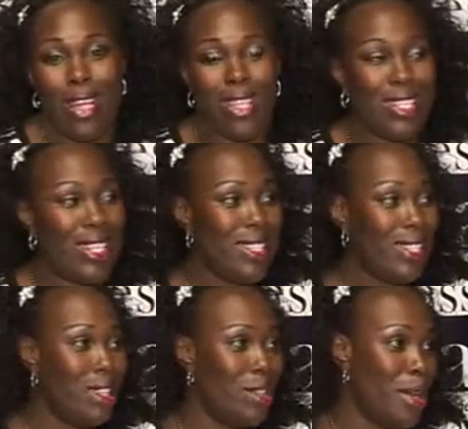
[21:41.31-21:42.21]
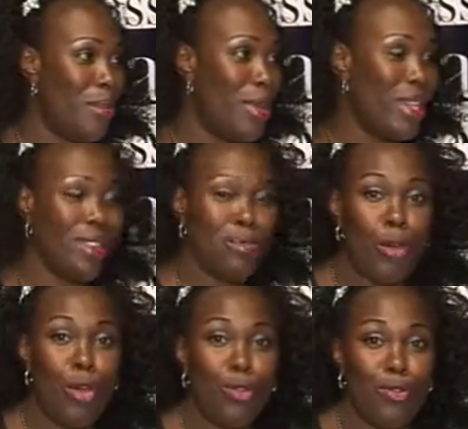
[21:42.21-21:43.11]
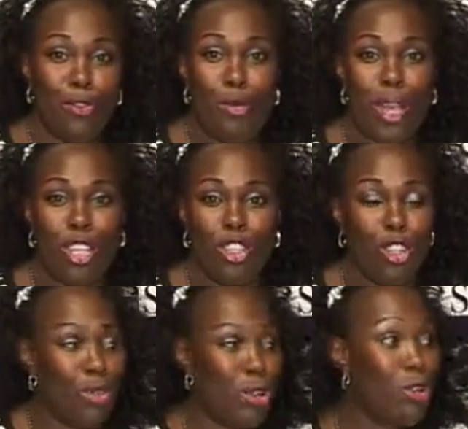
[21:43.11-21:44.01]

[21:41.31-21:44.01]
disease that meant the bone formation